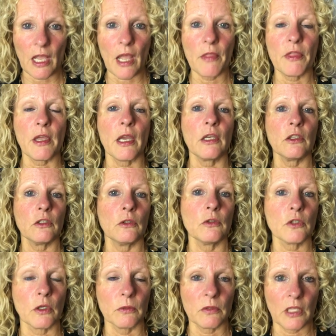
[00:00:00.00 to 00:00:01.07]
and then you
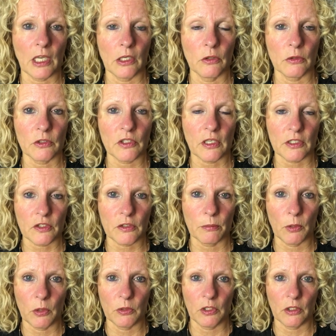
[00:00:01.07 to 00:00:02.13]
don't get your
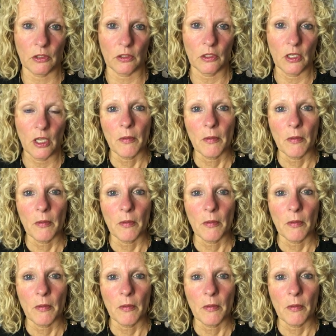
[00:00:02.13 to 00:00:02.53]
testimonial.